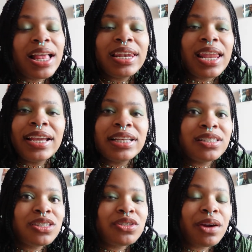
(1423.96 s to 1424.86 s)
Like and
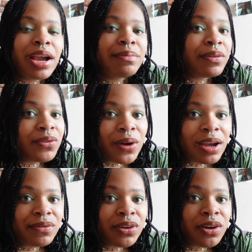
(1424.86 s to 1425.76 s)
subscribe if you
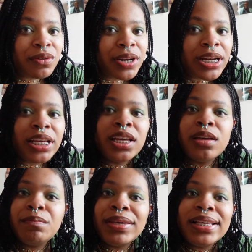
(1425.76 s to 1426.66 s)
haven't already.
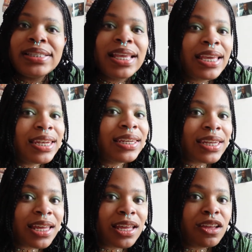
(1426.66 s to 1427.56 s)
Peace and
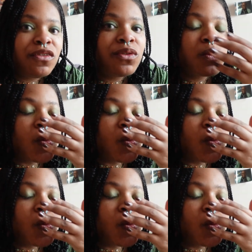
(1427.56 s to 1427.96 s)
love.